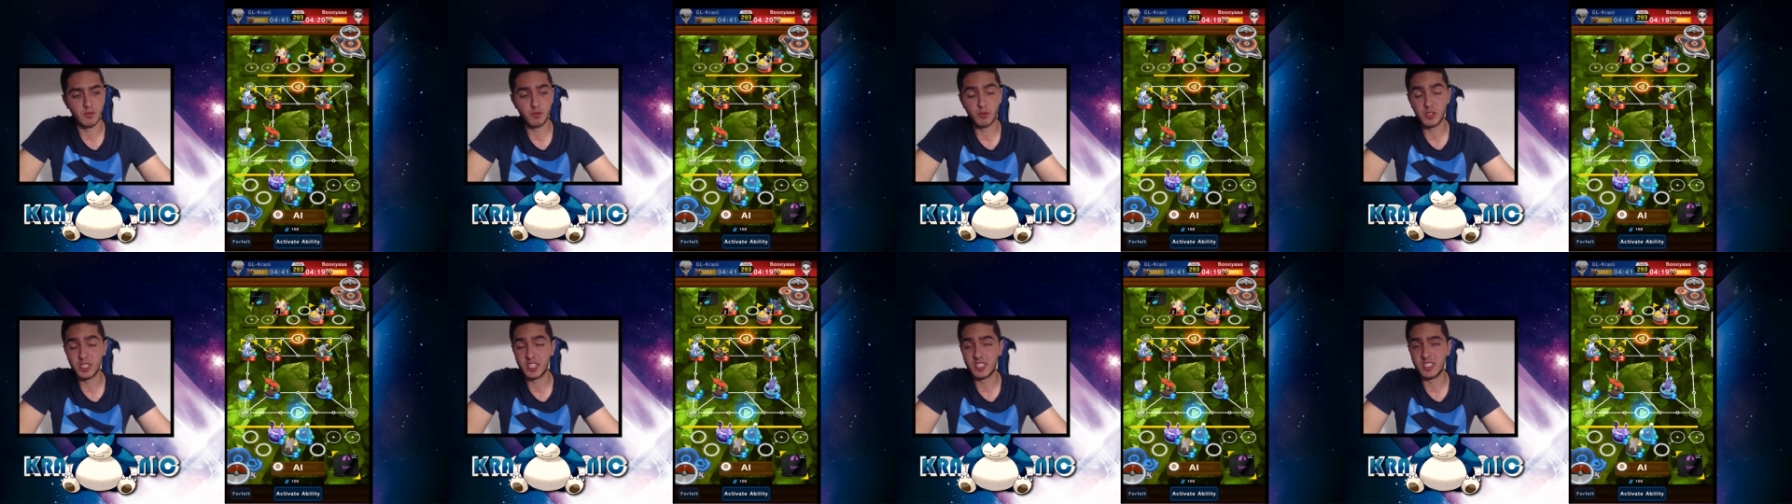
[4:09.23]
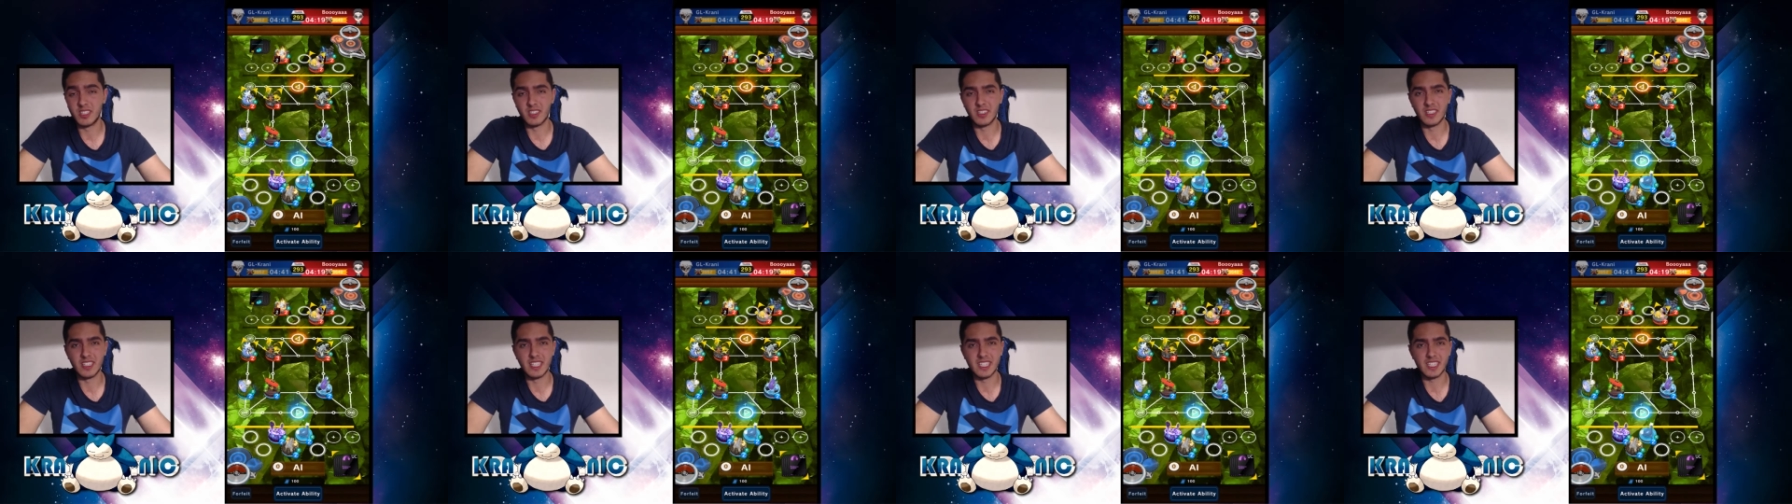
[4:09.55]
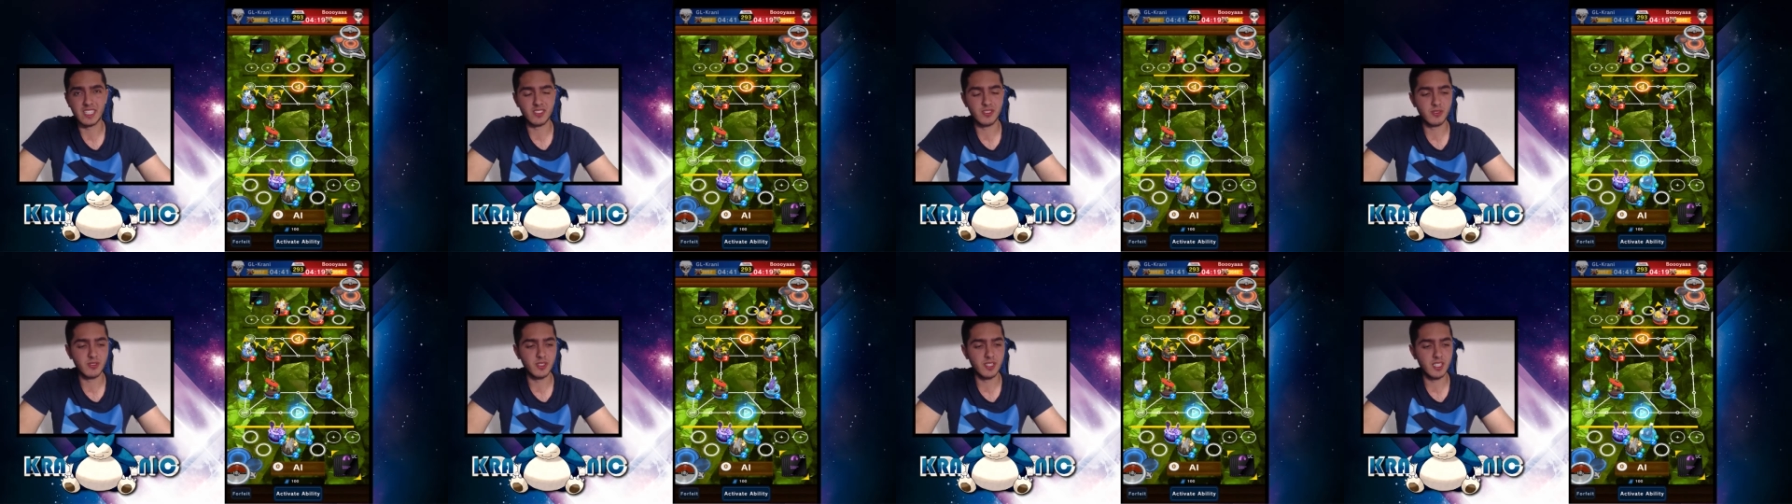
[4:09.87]
with the
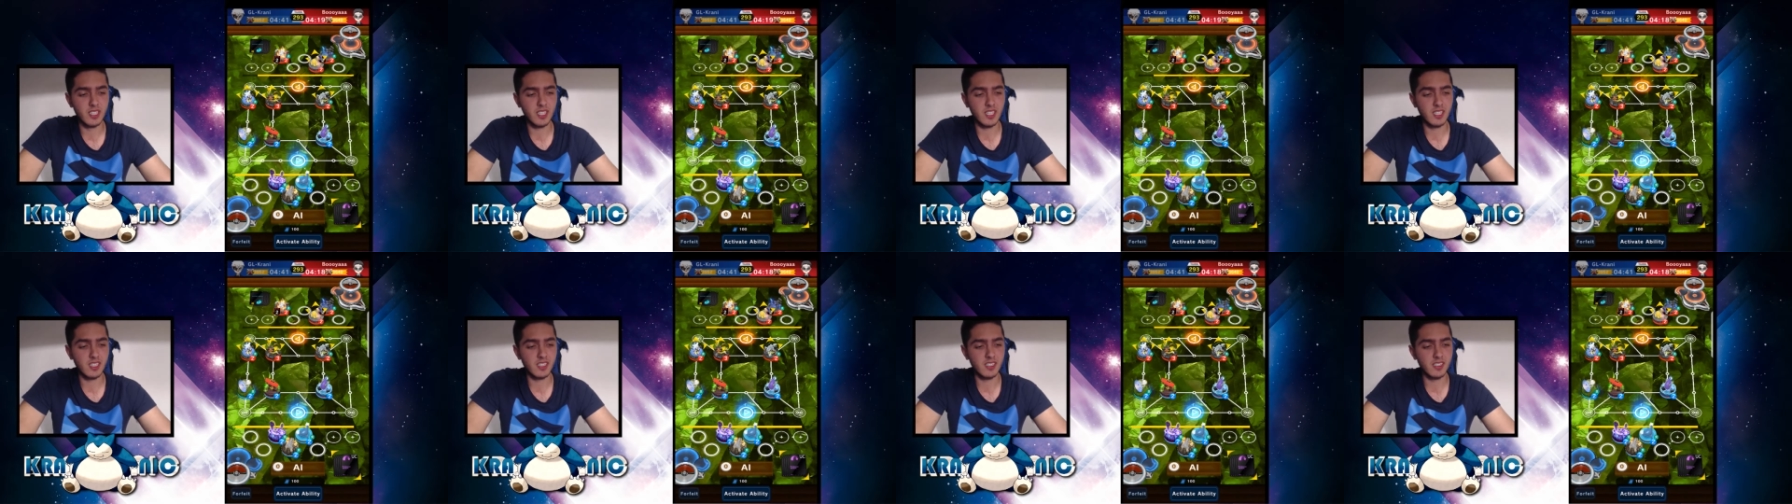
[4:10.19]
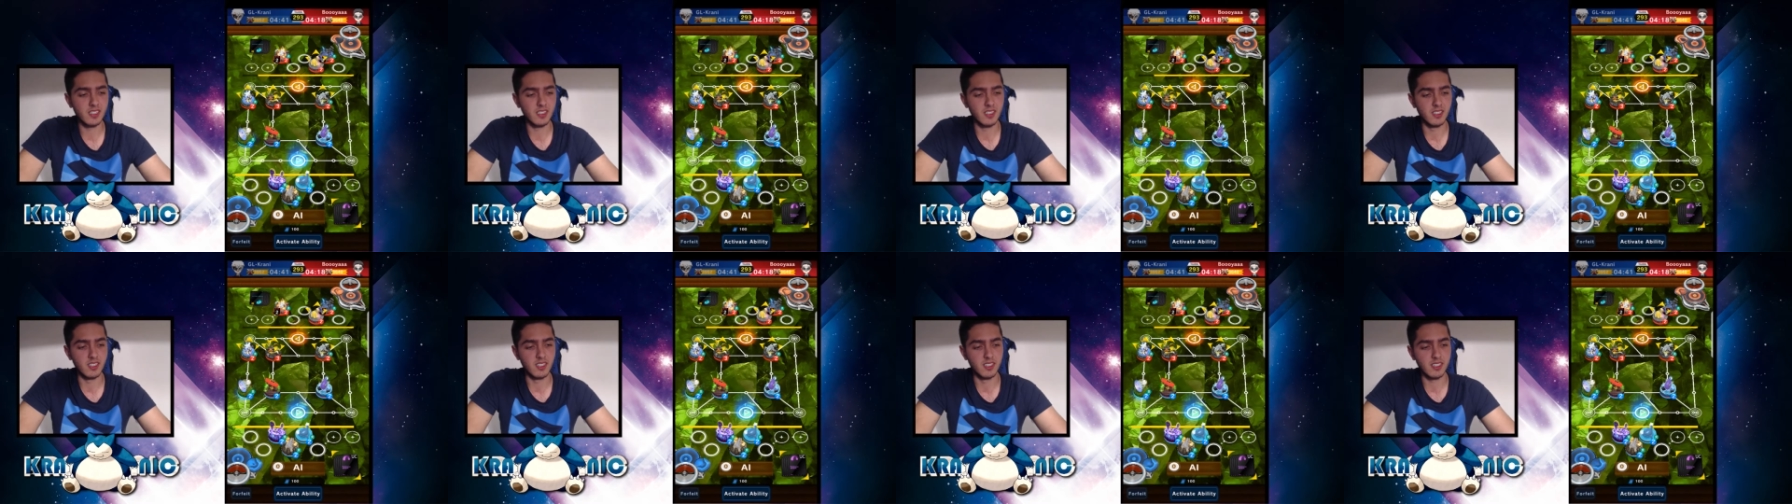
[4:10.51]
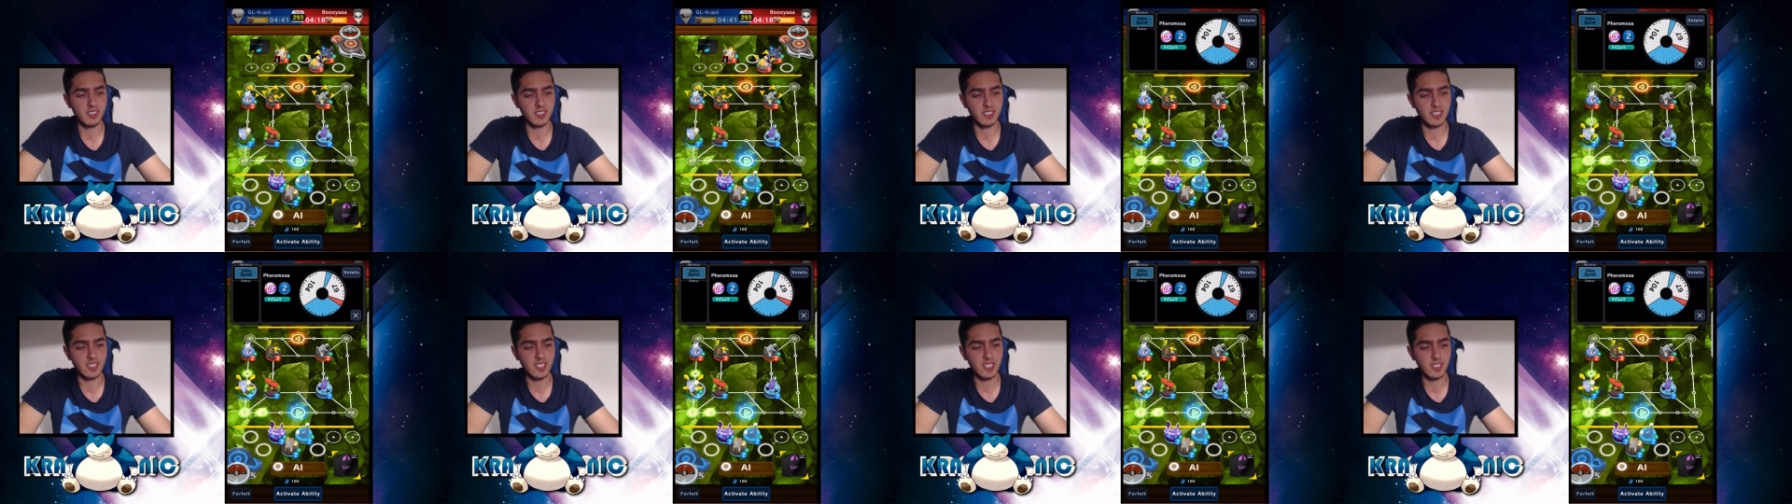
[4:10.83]
electric uh,
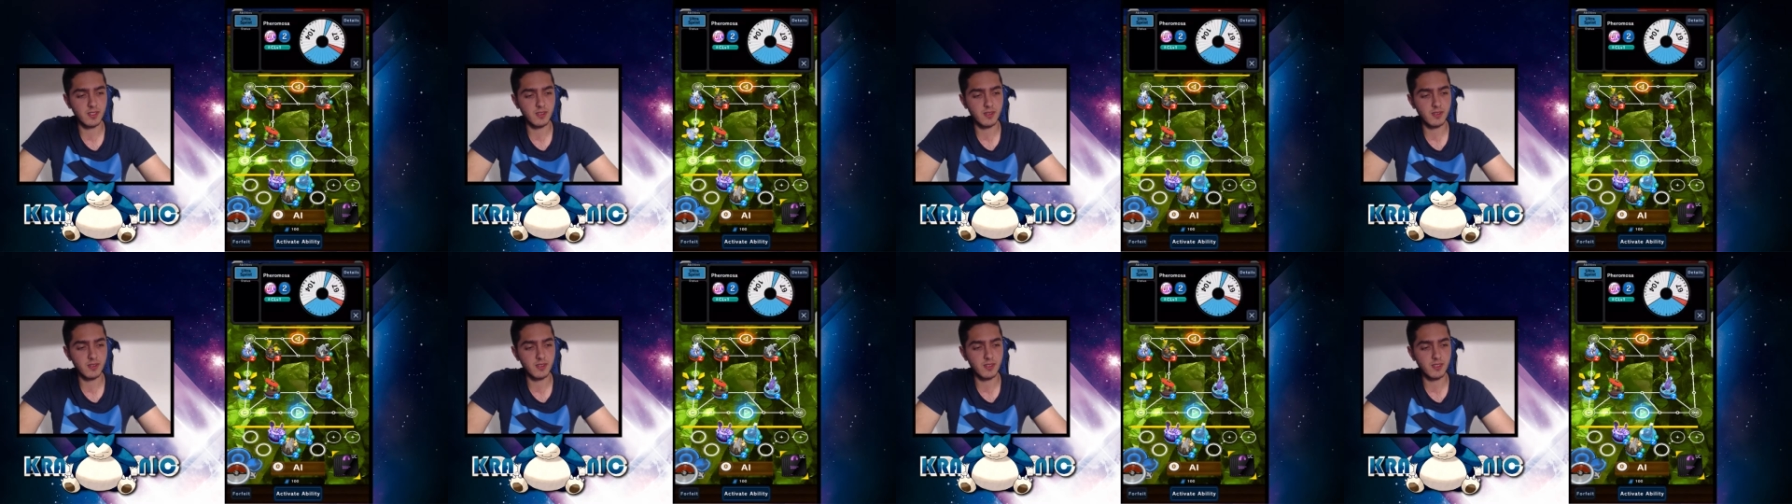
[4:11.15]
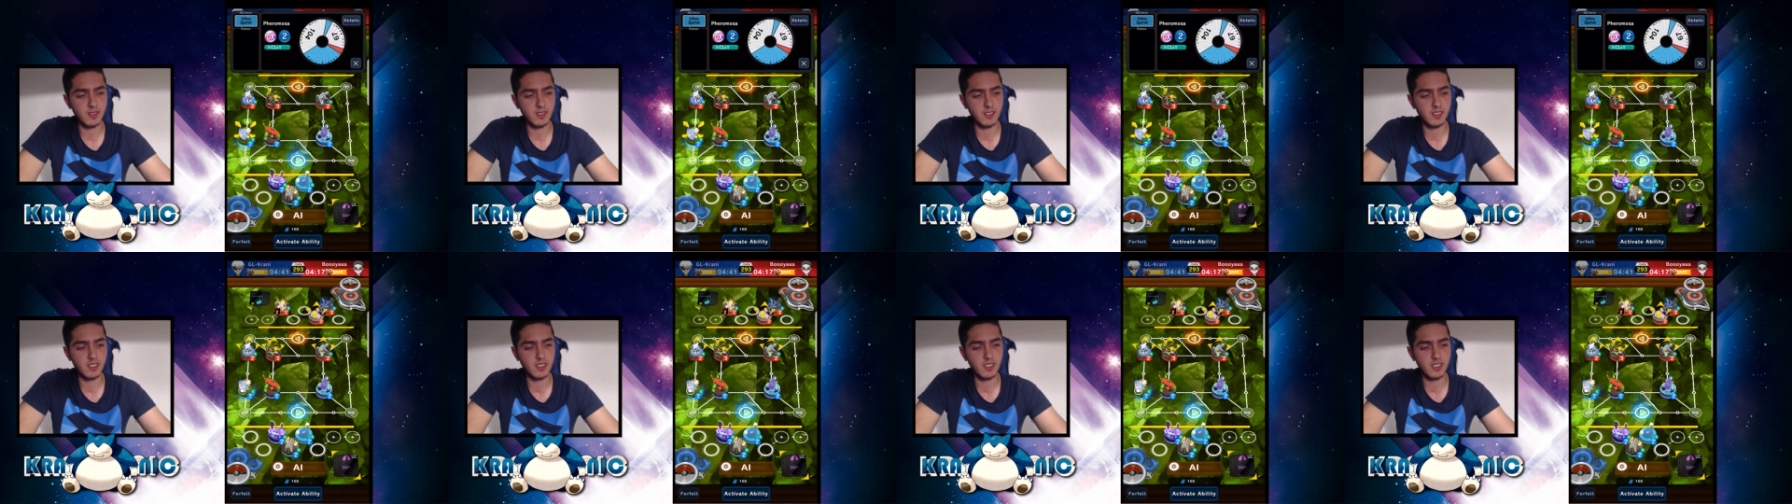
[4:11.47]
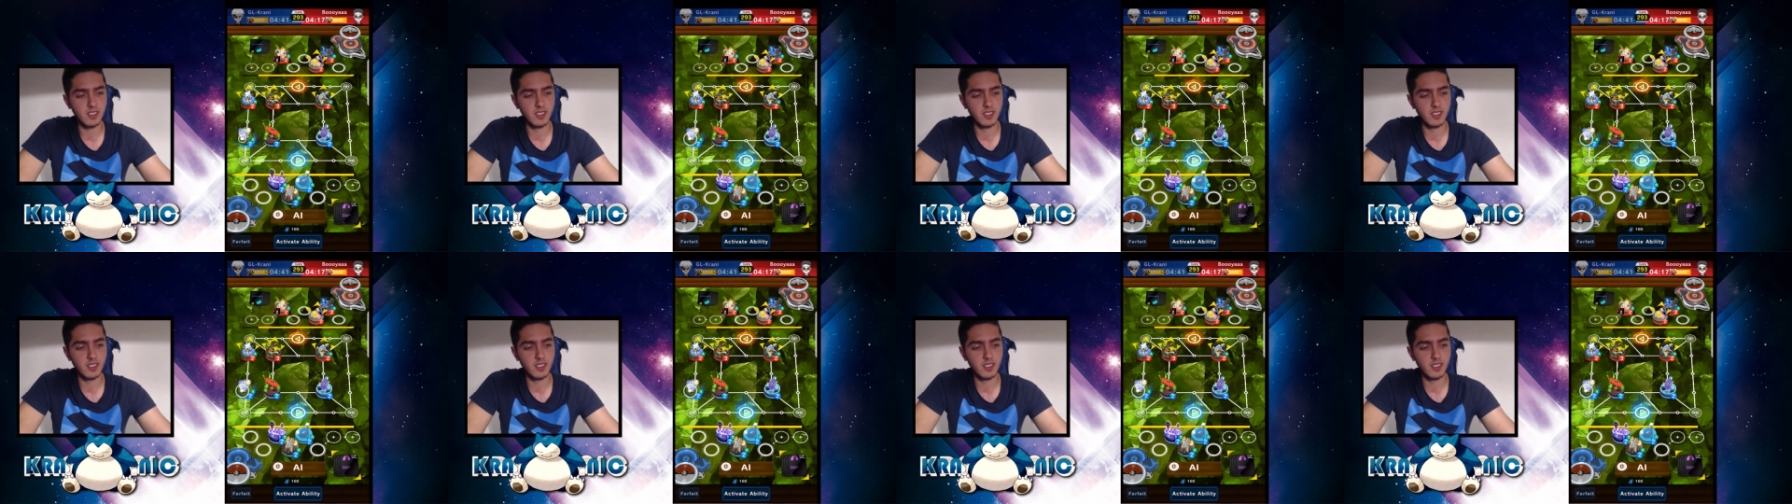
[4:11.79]
status,